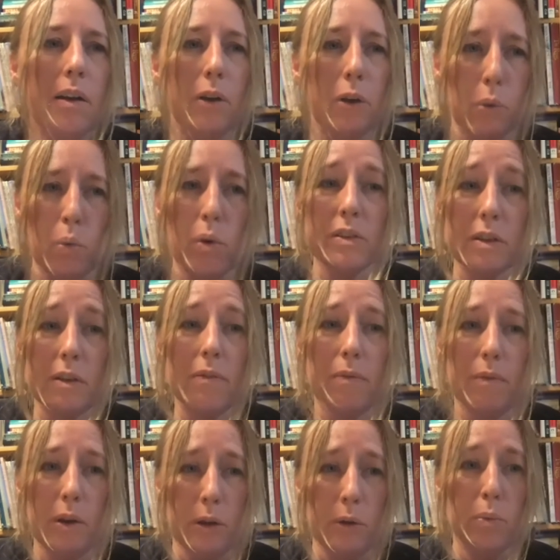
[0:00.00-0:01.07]
who
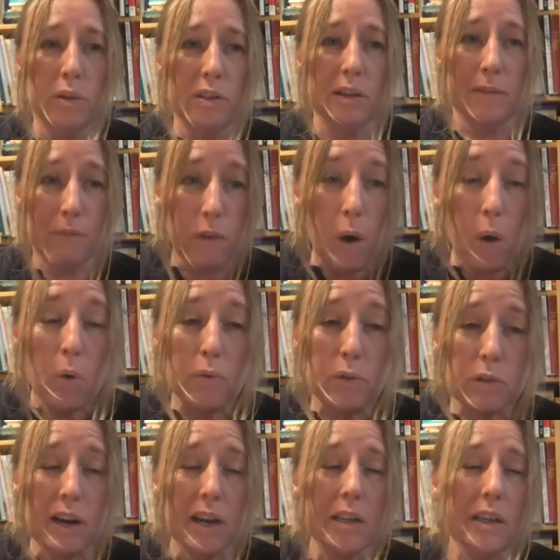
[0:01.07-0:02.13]
was involved
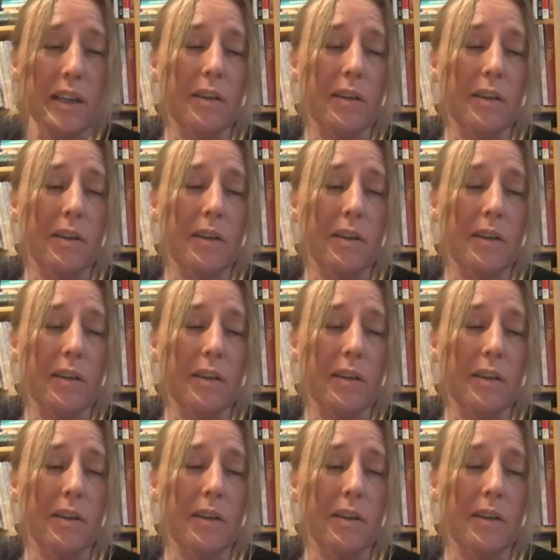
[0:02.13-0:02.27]
directly